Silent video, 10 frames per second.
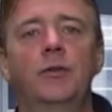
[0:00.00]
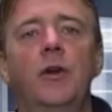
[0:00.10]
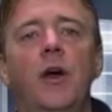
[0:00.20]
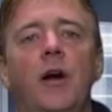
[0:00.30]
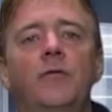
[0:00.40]
to
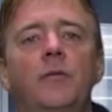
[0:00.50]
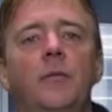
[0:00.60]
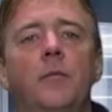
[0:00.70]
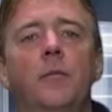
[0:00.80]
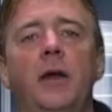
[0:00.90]
start off
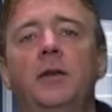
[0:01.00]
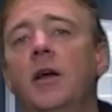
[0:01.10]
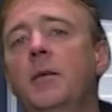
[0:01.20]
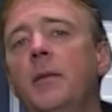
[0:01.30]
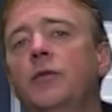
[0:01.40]
by
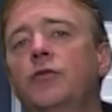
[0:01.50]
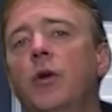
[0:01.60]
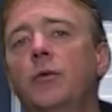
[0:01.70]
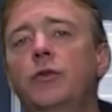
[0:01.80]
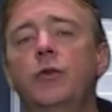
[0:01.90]
talking about
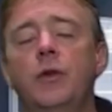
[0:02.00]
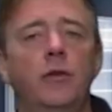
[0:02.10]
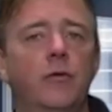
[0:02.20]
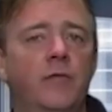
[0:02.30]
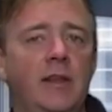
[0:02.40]

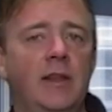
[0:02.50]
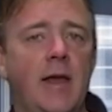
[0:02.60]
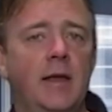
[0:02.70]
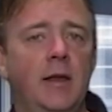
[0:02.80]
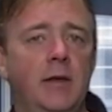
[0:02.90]
troubleshooting your
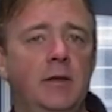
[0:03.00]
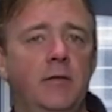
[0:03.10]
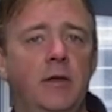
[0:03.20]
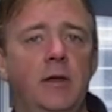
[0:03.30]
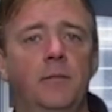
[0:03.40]
VLAN
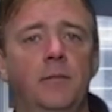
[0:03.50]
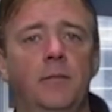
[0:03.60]
connectivity.